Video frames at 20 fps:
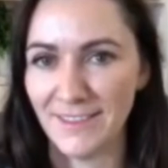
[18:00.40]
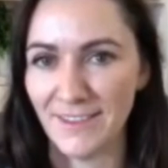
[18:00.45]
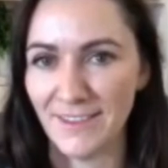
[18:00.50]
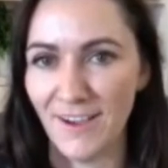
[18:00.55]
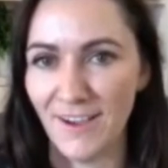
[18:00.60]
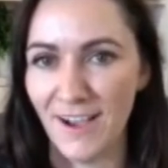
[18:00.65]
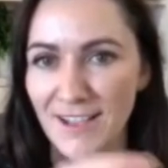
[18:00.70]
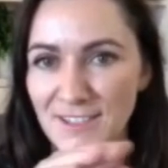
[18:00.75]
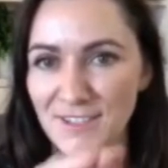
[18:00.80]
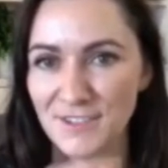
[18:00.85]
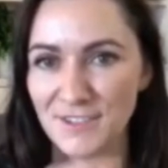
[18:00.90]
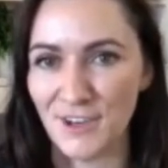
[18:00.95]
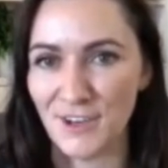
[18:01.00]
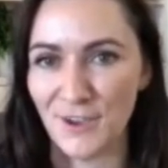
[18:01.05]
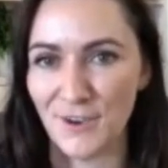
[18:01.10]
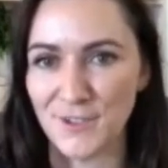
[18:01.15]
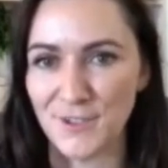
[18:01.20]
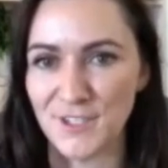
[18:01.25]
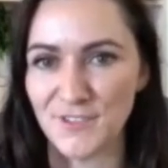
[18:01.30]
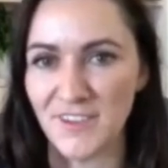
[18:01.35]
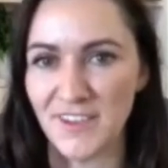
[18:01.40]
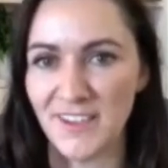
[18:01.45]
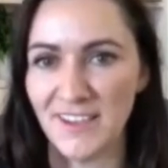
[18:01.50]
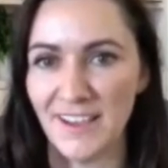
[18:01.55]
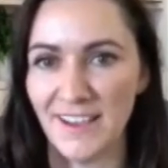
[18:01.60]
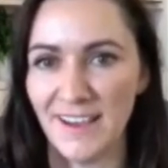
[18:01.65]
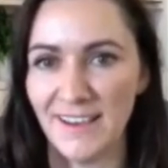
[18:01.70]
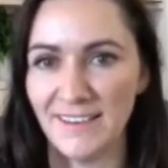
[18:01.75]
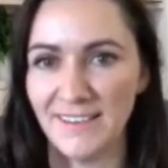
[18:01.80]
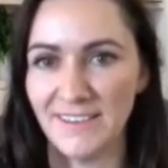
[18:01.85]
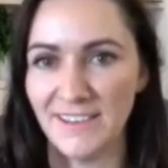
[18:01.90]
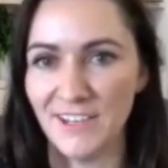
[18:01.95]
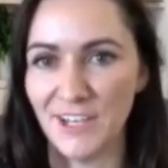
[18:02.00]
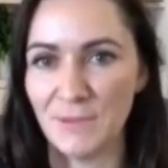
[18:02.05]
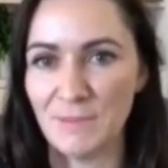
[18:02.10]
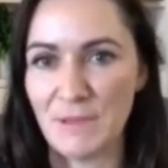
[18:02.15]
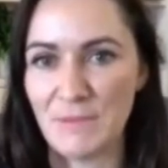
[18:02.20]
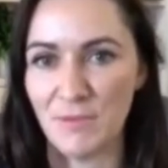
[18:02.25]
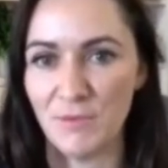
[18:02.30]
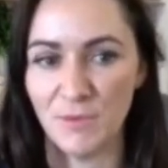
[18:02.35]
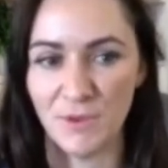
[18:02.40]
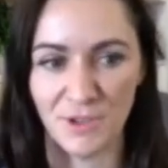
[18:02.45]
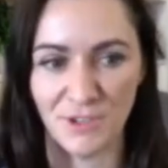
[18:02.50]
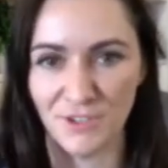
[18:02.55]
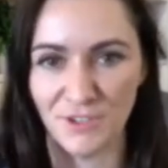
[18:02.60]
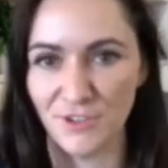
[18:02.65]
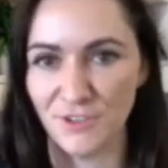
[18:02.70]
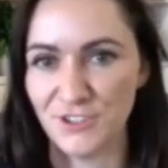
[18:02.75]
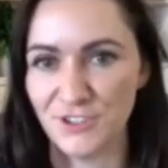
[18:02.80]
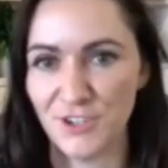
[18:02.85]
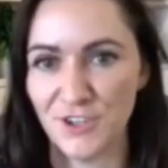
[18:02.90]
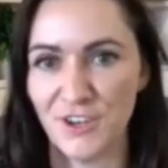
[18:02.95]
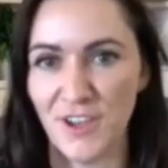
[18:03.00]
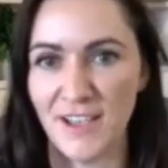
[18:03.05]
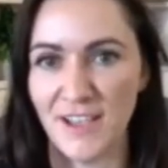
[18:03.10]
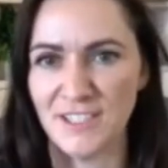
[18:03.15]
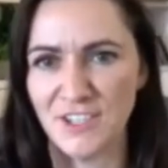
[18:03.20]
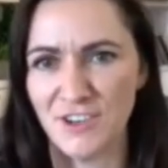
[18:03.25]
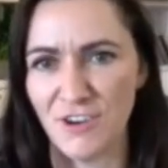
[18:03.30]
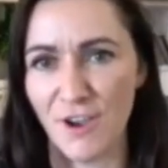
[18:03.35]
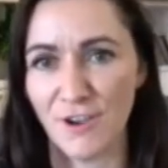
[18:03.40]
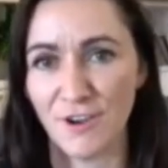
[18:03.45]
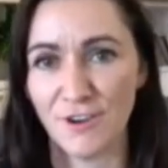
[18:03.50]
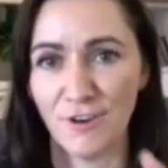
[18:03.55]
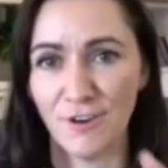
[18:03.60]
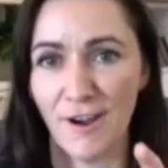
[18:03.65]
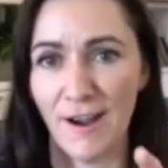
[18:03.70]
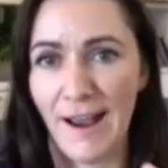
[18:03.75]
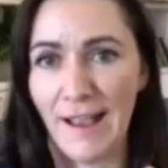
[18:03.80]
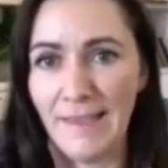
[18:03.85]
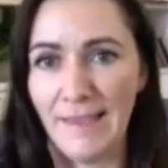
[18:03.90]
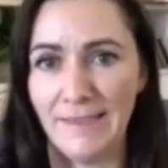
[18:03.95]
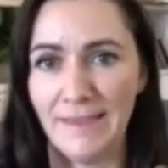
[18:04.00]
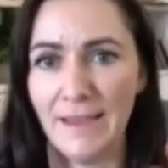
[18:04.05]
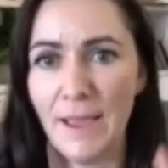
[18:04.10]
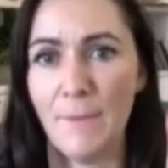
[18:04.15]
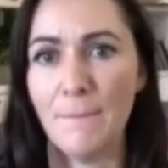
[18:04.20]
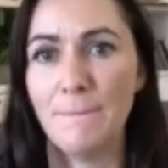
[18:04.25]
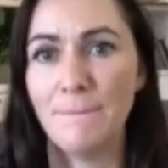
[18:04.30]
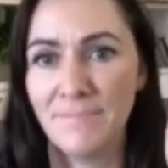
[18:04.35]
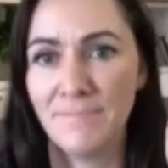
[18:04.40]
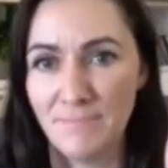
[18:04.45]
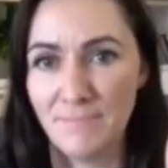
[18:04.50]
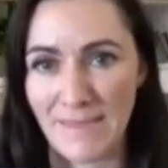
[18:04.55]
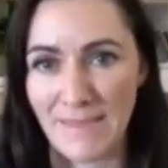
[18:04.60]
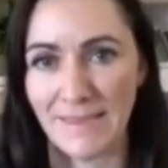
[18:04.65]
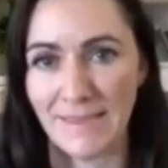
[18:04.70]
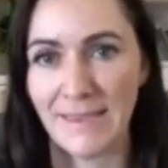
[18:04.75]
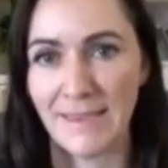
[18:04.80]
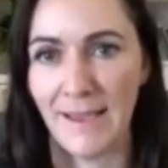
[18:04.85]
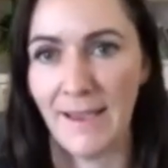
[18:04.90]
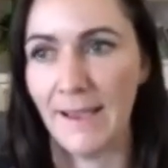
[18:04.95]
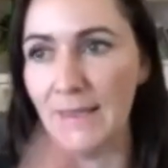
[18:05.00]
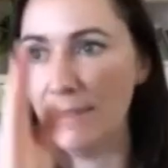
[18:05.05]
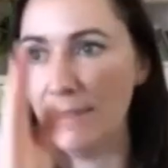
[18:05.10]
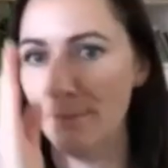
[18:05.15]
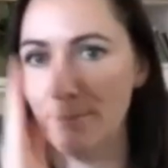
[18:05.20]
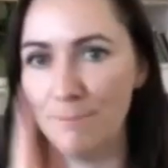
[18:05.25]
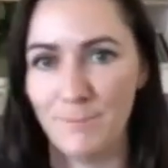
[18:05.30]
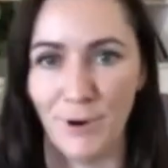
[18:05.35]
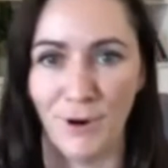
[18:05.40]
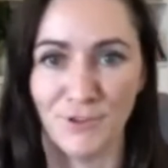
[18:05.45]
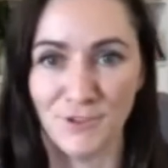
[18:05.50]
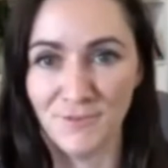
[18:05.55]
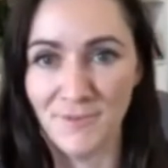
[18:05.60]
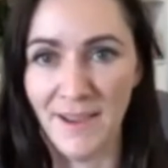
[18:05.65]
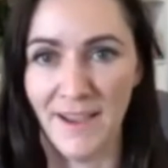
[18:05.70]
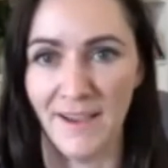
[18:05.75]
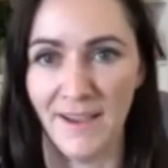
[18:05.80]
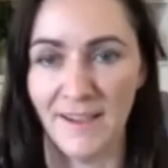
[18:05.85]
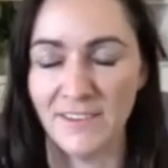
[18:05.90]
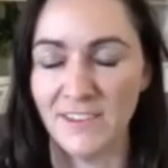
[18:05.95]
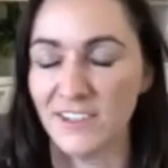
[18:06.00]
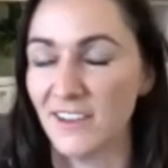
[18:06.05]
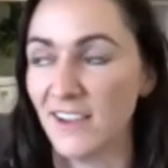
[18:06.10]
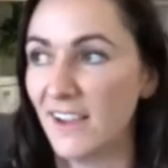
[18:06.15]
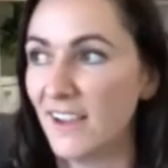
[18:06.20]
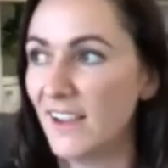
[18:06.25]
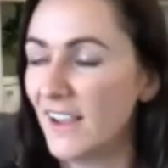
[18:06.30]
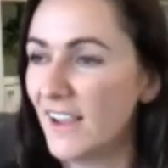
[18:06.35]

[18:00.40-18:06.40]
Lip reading: highs and the lows of it. And, you know, people could do 2 days going great and then like make the cut and then bottom out. And you're like,